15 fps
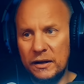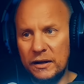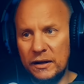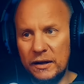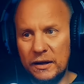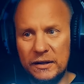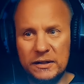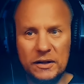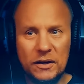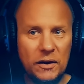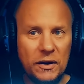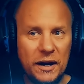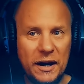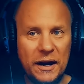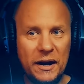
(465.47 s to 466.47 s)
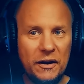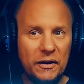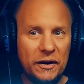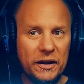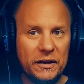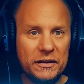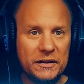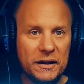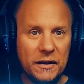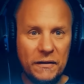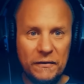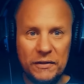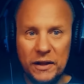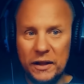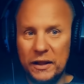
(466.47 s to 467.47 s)
in certain areas of
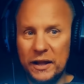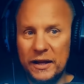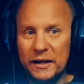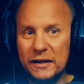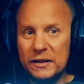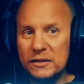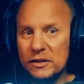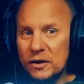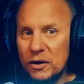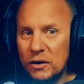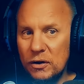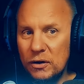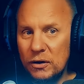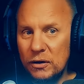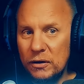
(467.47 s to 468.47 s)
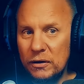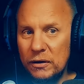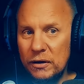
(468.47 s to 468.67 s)
the Linux kernel,